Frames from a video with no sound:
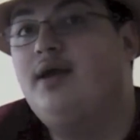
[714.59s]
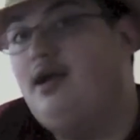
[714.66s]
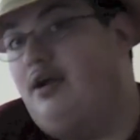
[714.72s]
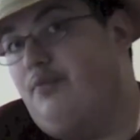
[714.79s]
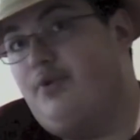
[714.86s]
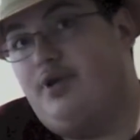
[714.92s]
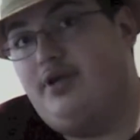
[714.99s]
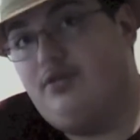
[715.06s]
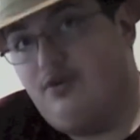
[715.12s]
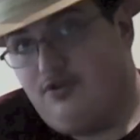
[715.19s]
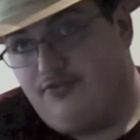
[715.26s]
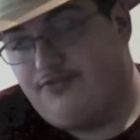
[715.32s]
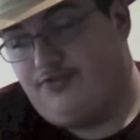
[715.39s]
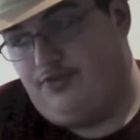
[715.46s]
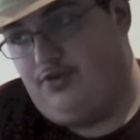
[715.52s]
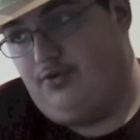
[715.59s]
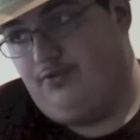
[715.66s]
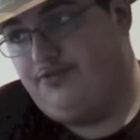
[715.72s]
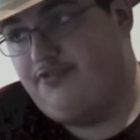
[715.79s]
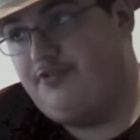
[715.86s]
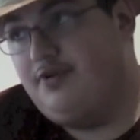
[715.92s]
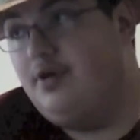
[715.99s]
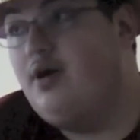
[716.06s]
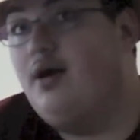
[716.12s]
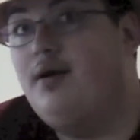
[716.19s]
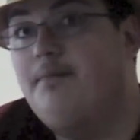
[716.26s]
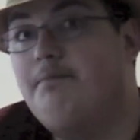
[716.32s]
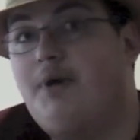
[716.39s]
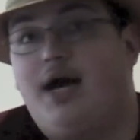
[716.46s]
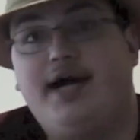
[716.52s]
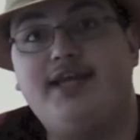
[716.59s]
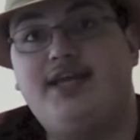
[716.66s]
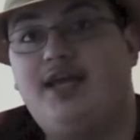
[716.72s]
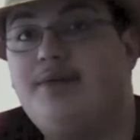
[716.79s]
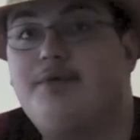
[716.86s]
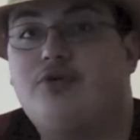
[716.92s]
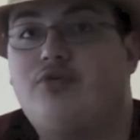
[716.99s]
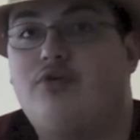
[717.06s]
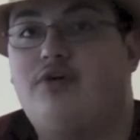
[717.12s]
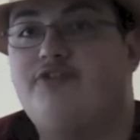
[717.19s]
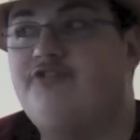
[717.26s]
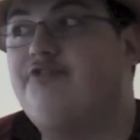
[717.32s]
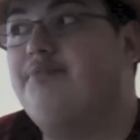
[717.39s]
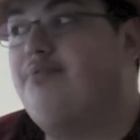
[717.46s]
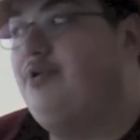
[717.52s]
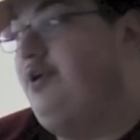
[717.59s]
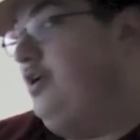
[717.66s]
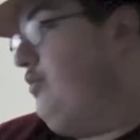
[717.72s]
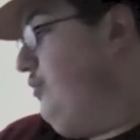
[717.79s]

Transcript: And when I looked for those, I came across some pretty